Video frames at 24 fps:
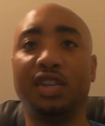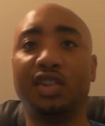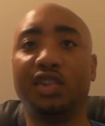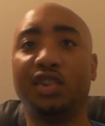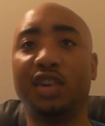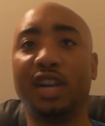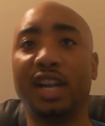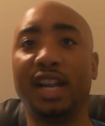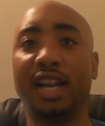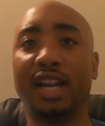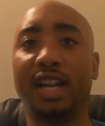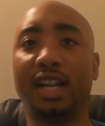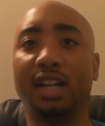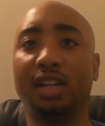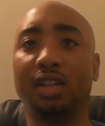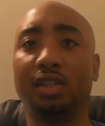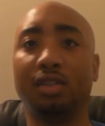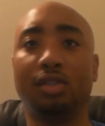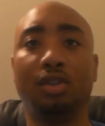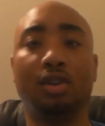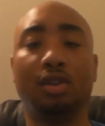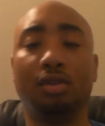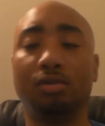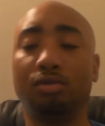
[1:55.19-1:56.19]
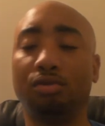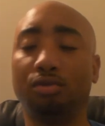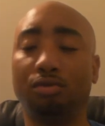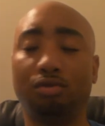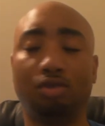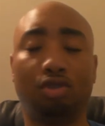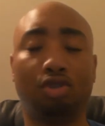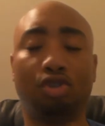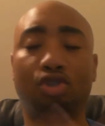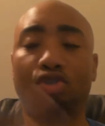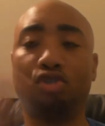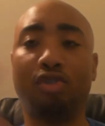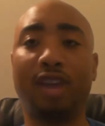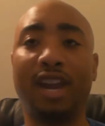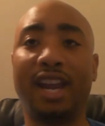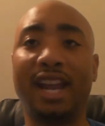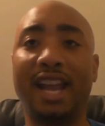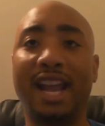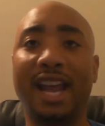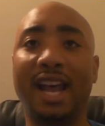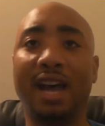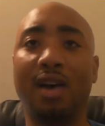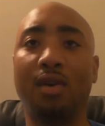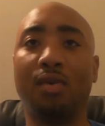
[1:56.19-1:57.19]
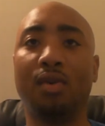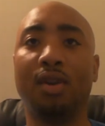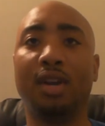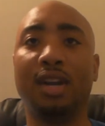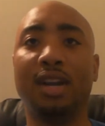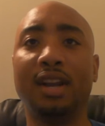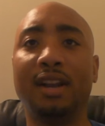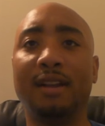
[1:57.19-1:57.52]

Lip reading: straight out.